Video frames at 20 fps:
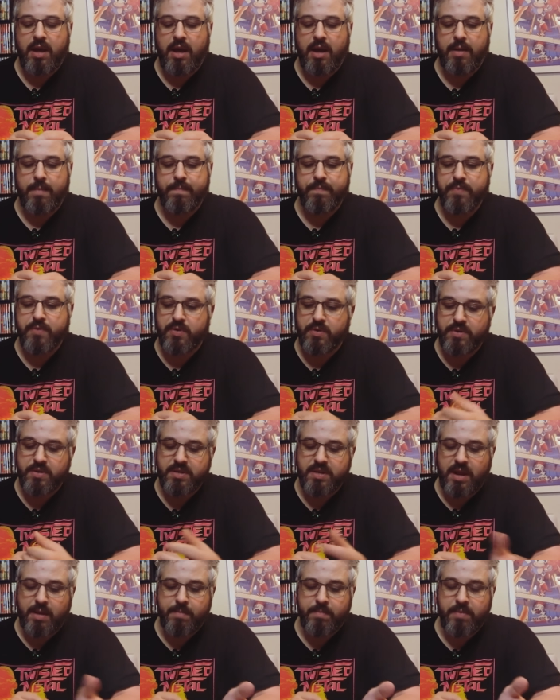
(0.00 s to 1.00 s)
um, so you
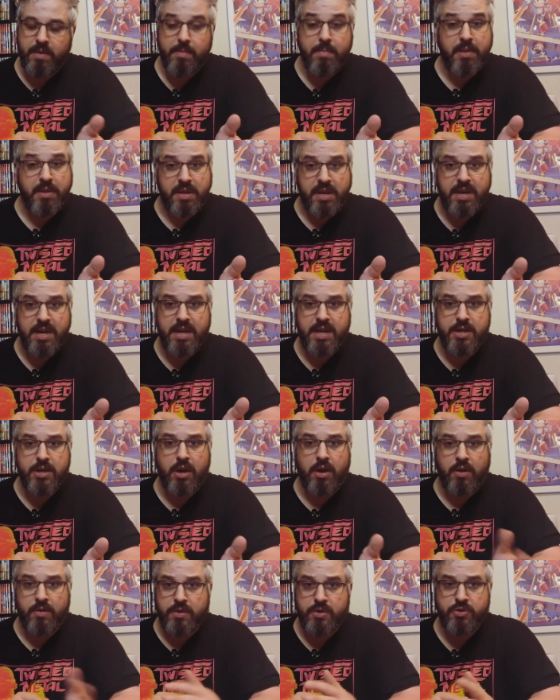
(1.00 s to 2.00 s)
stop the ability to
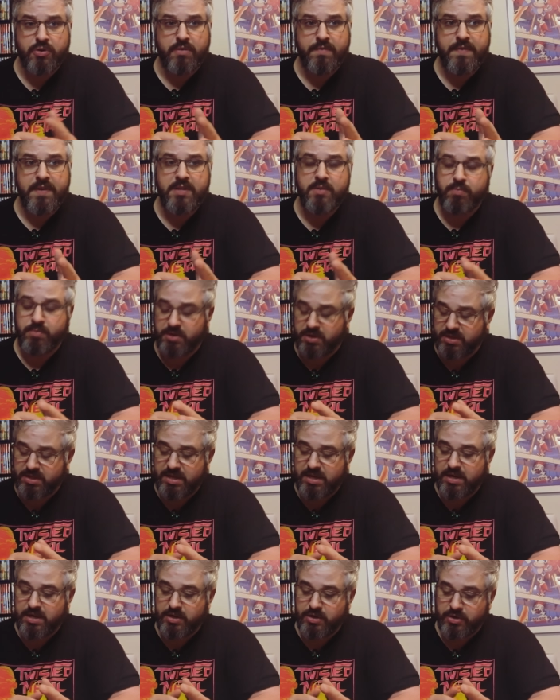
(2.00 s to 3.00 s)
get all the trophies which
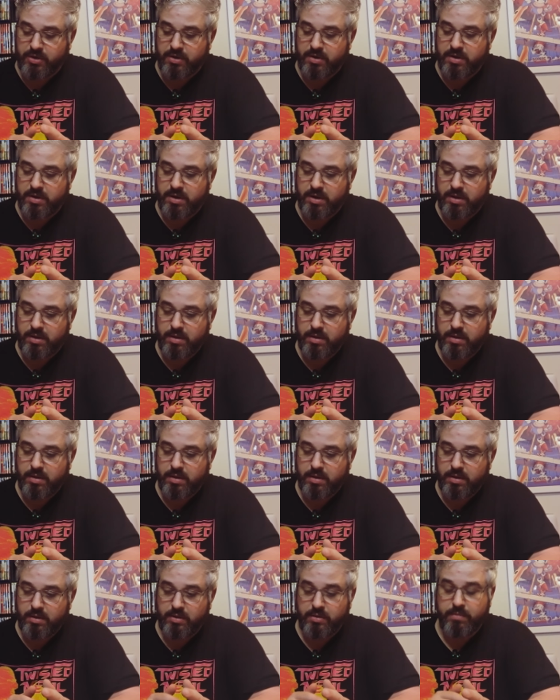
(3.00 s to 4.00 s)
then in turn
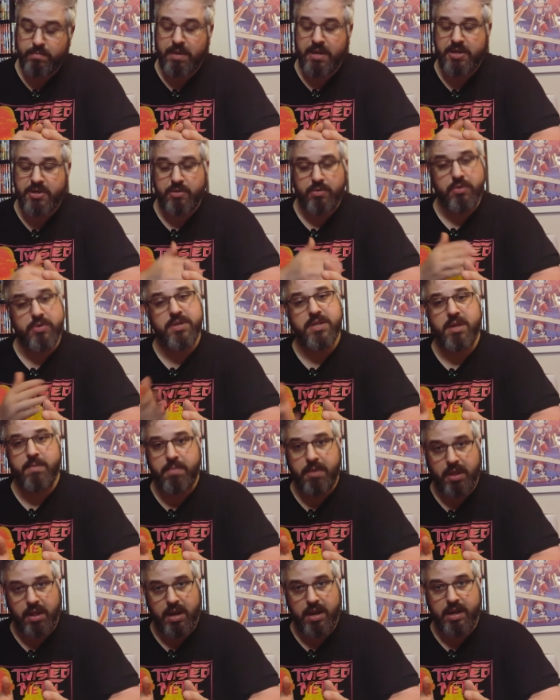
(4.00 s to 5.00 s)
makes you lose the
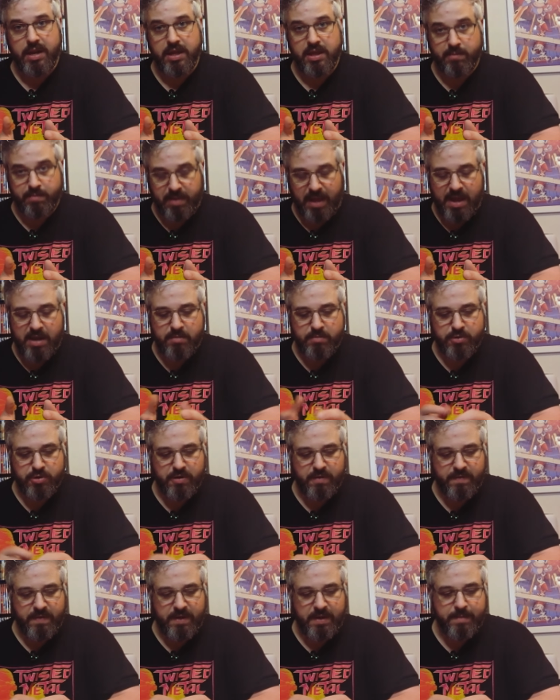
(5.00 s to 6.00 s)
ability to get the platinum
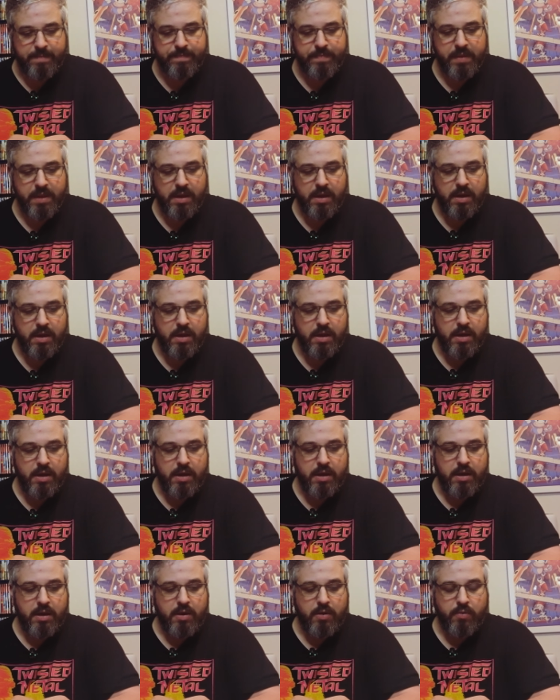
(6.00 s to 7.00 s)
trophy
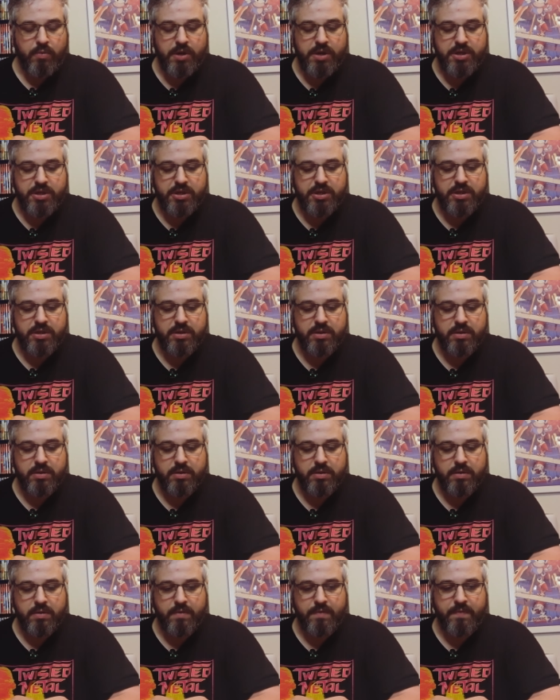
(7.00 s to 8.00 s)
which
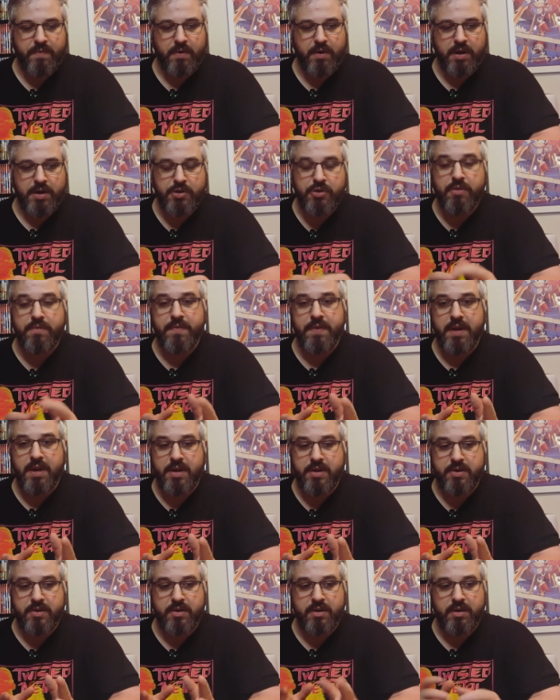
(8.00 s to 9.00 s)
for a trophy
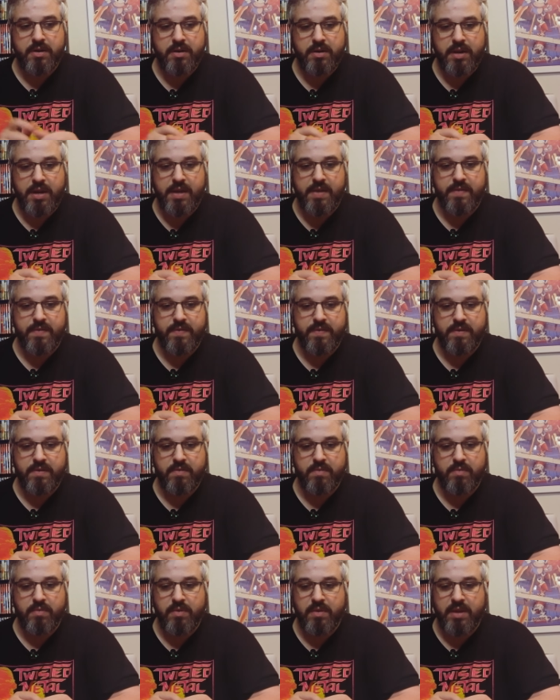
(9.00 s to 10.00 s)
hunter
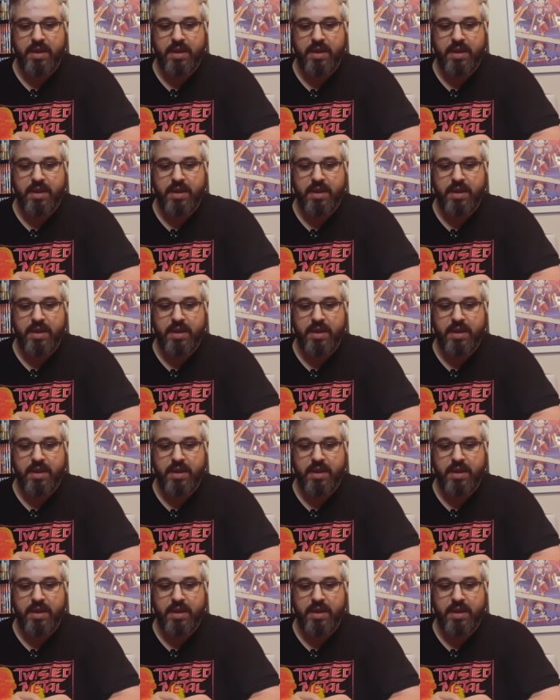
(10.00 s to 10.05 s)
is